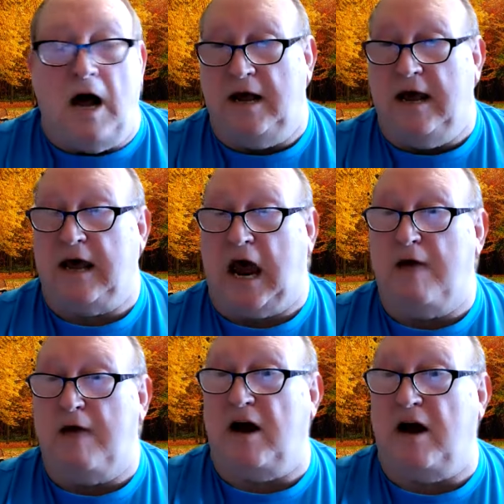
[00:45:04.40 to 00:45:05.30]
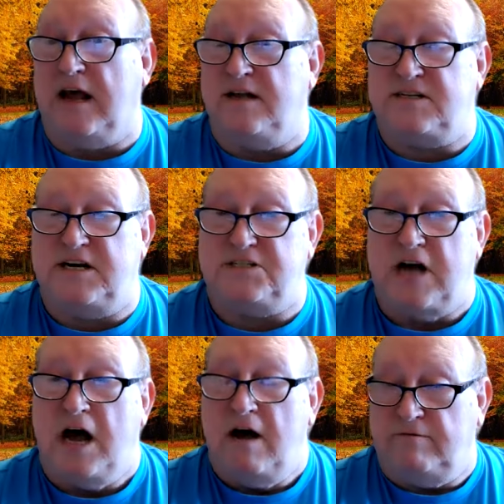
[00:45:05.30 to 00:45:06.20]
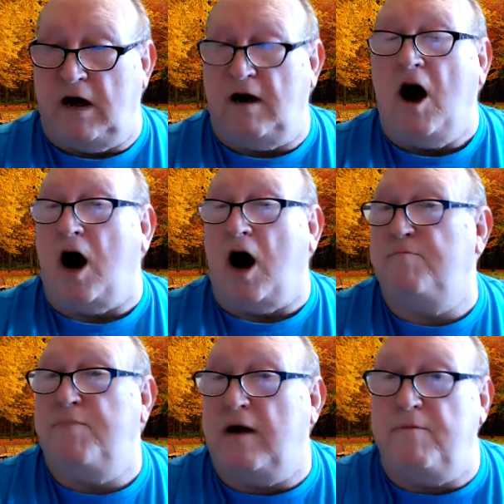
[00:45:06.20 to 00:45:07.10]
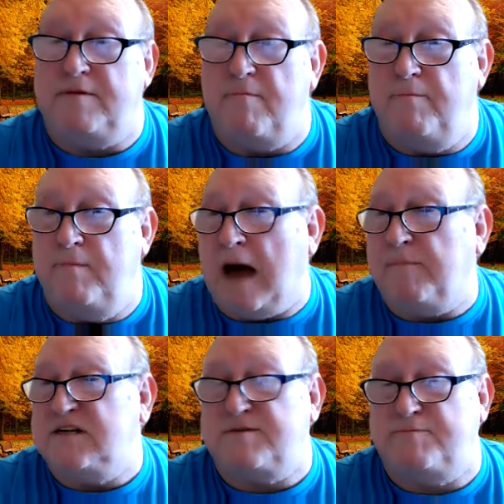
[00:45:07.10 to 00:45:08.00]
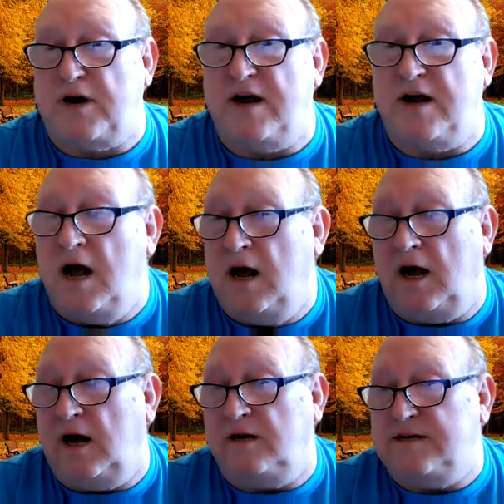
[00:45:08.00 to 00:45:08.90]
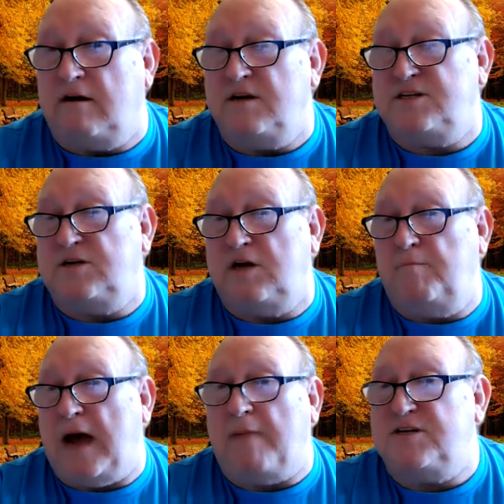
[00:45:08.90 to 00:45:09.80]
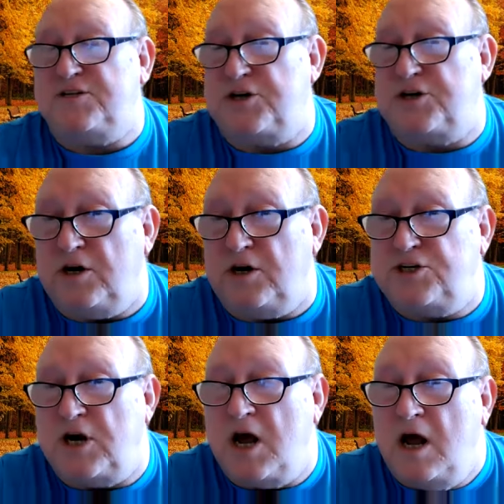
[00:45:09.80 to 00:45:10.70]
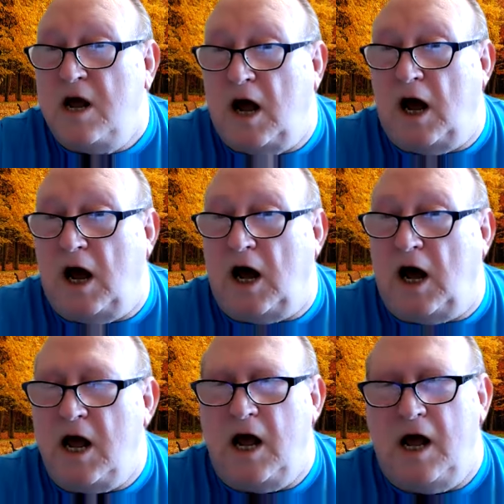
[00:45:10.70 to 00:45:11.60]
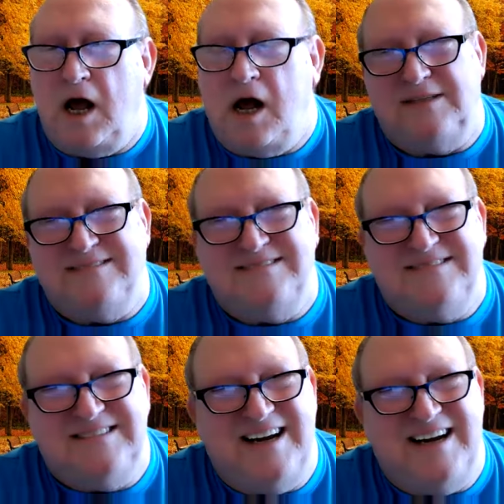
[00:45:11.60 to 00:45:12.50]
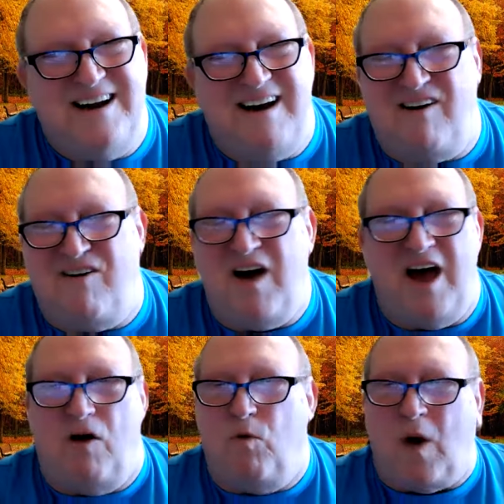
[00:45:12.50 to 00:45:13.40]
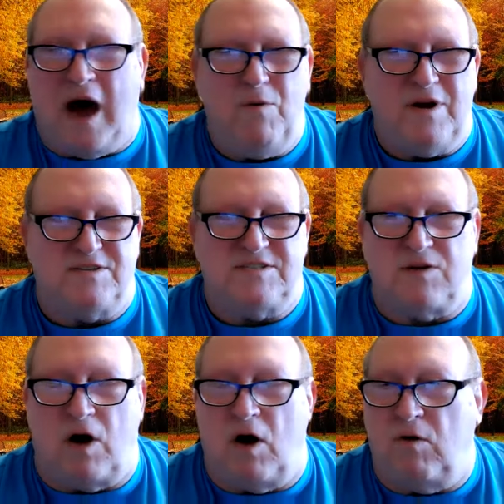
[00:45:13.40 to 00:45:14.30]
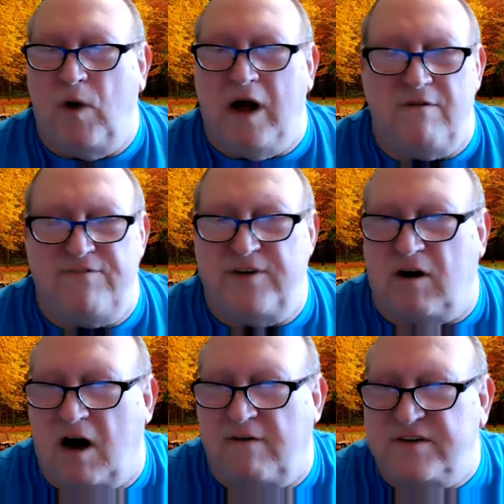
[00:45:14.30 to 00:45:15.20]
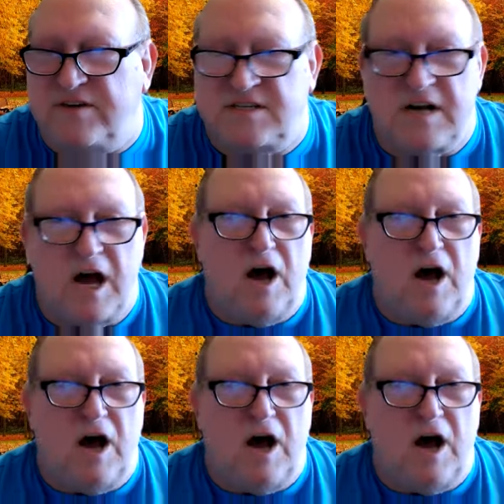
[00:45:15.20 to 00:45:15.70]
He came out against his Harvard Baptist Terrace Baptist Church. You know, why would a welfare office